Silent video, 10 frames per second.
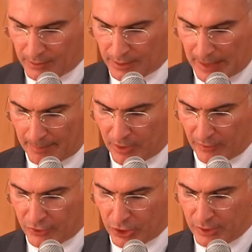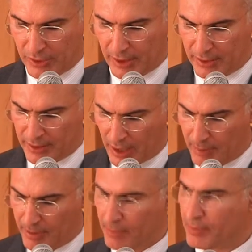The number of children and young
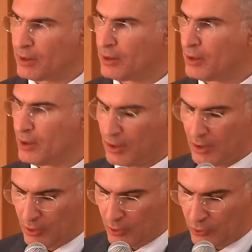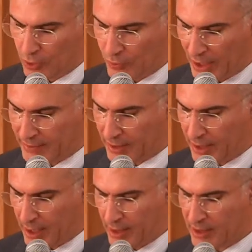people who know
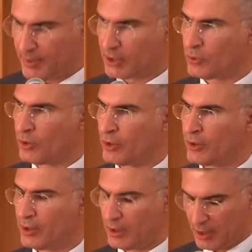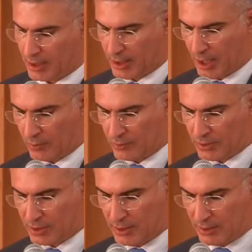nothing else but war
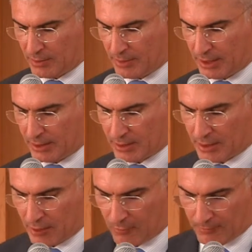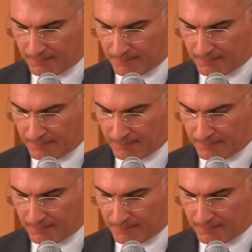counts in the millions now.